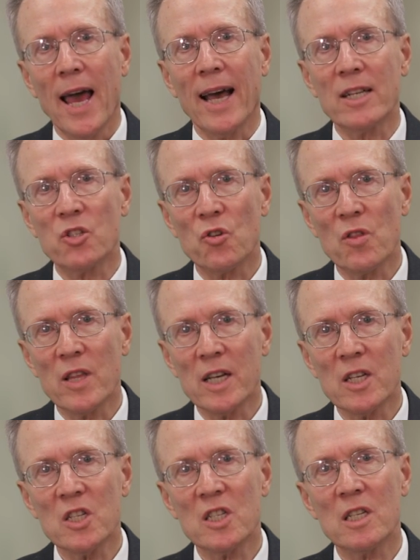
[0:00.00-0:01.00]
and to
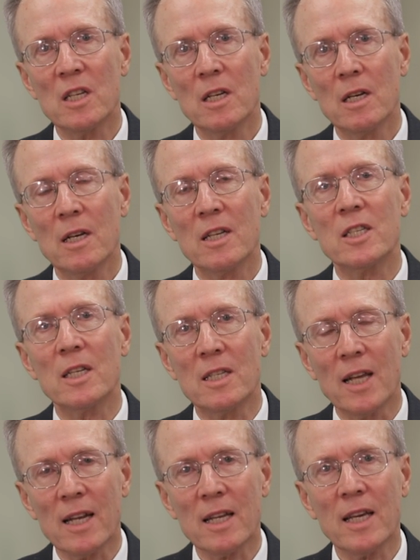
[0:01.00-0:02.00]
this she
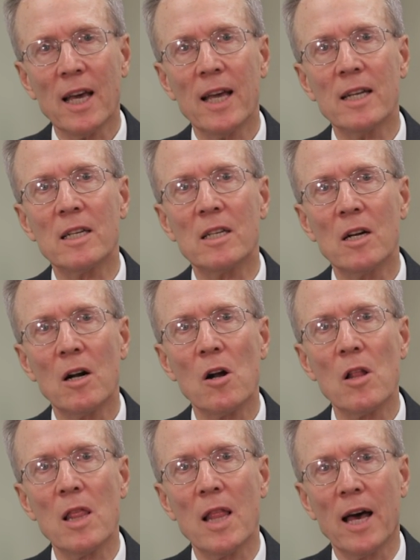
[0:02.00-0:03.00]
dedicated
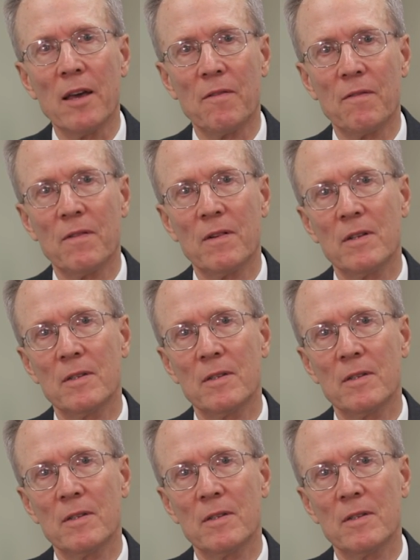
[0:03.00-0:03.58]
her life."